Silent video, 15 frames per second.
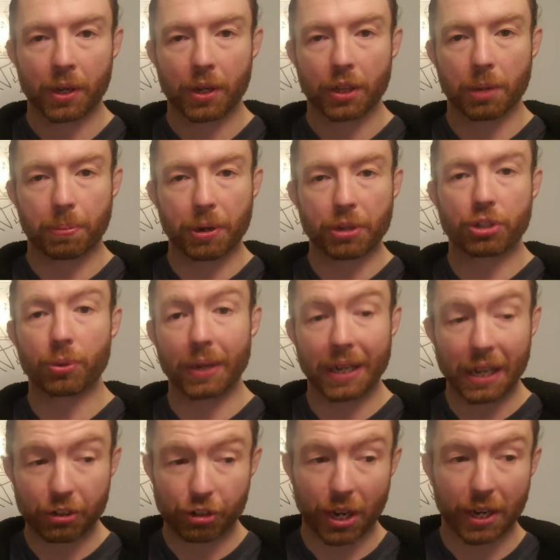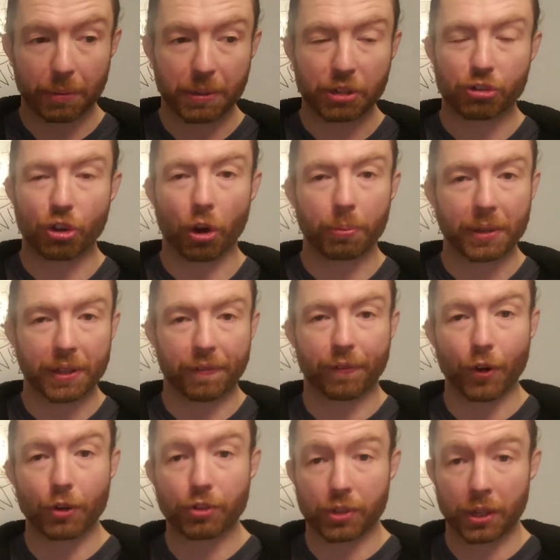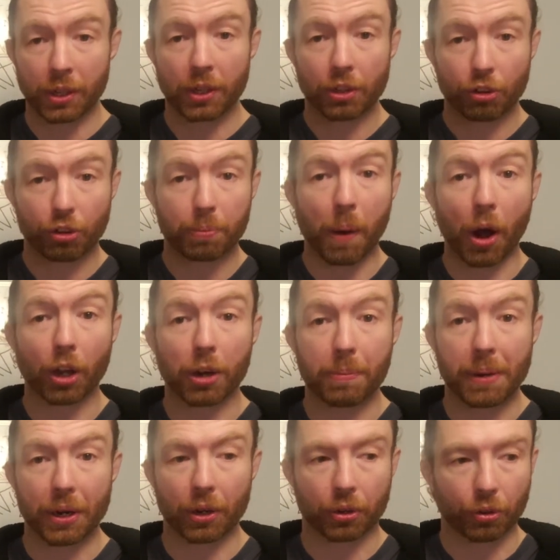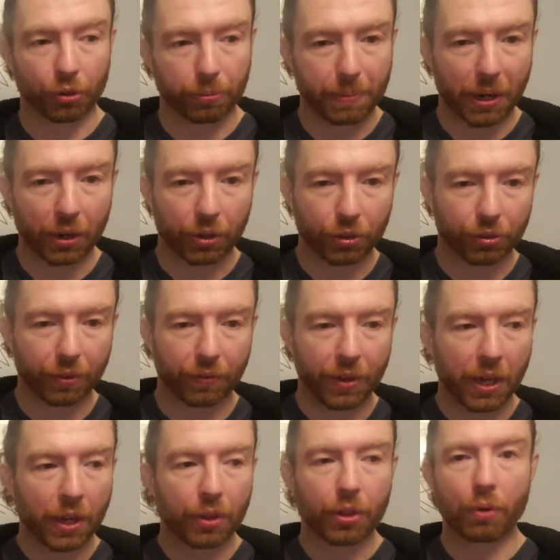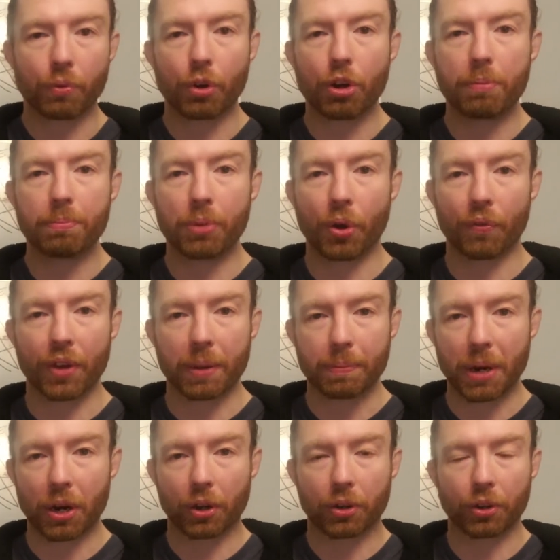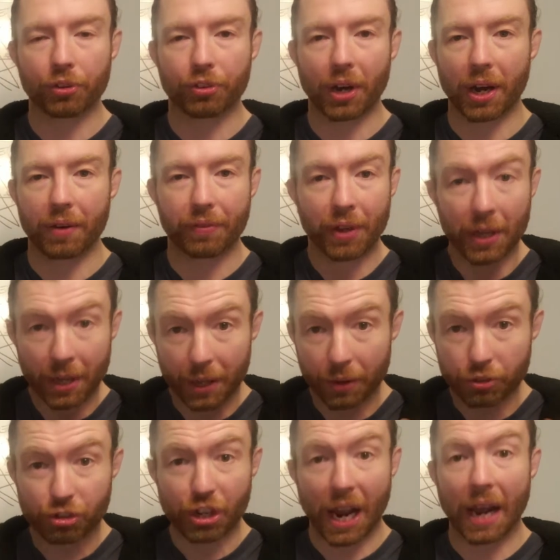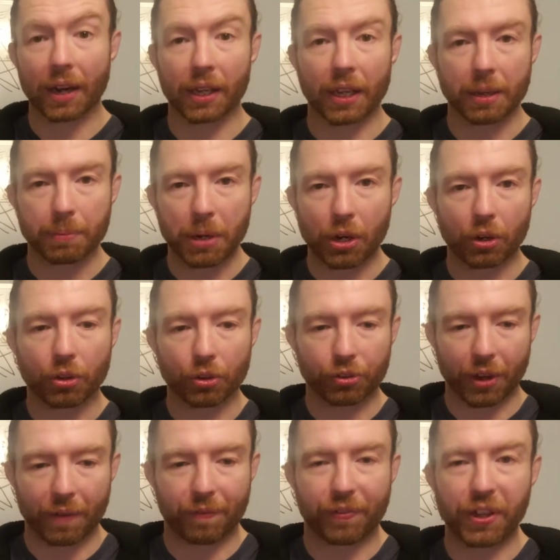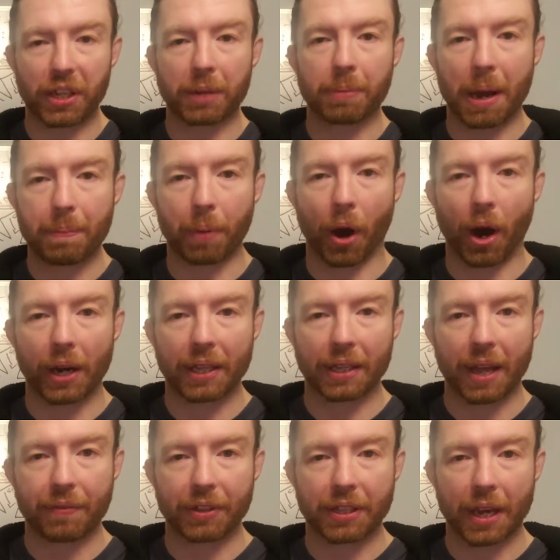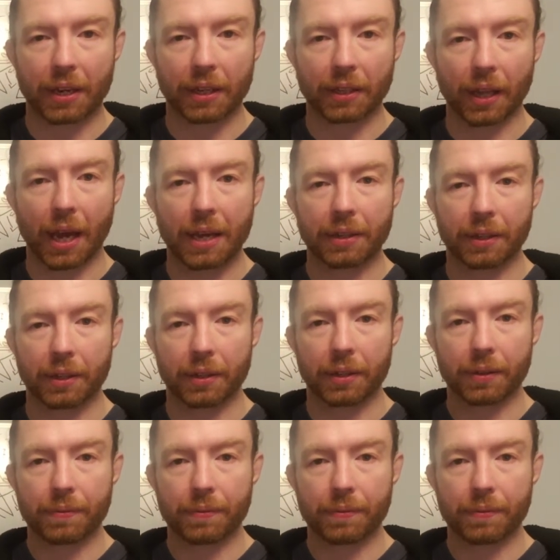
The person who initiated me showed me the first smaller miracles, miracles of the room moving, miracles of channeling, miracles of feeling my body levitate and lighten.